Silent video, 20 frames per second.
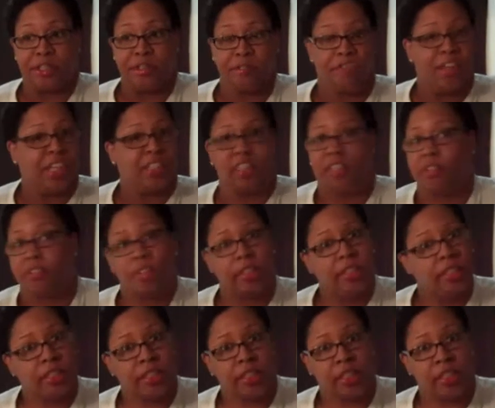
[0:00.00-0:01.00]

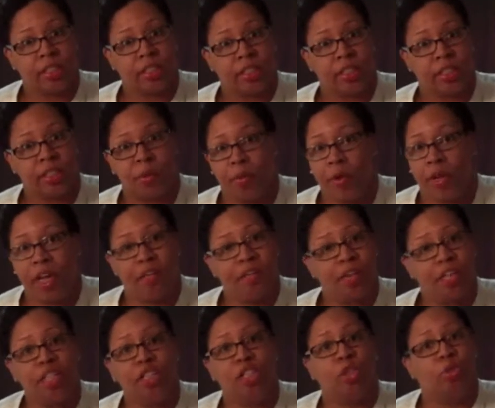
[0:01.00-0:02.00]
Festivus, whatever
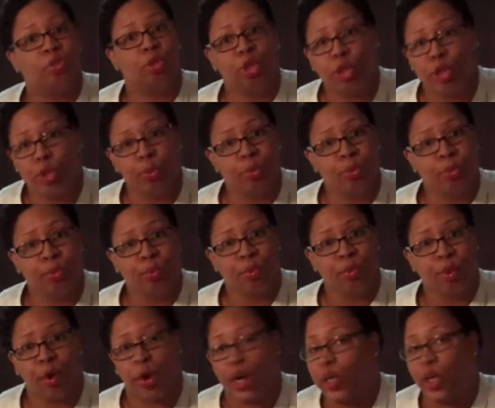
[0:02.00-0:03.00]
it is you do
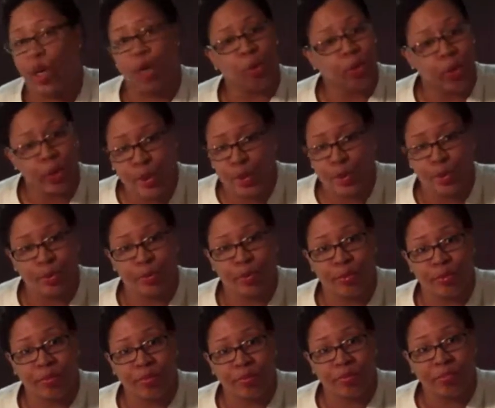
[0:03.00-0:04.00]
or don't do.
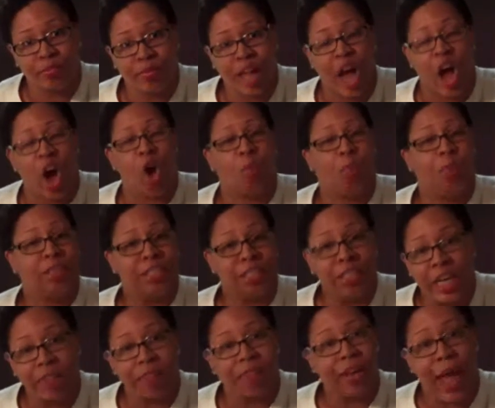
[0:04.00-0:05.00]
I hope it's
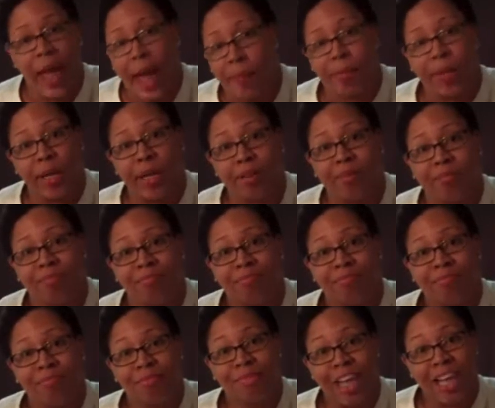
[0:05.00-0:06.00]
safe and happy.
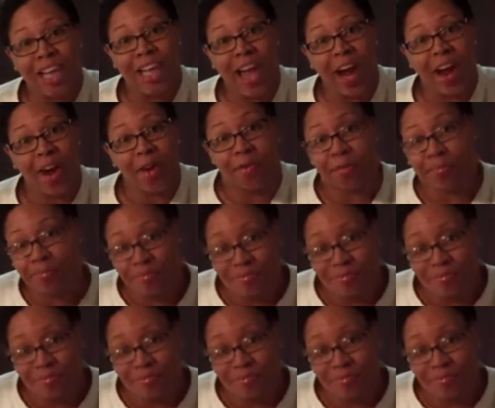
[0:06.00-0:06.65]
Take care.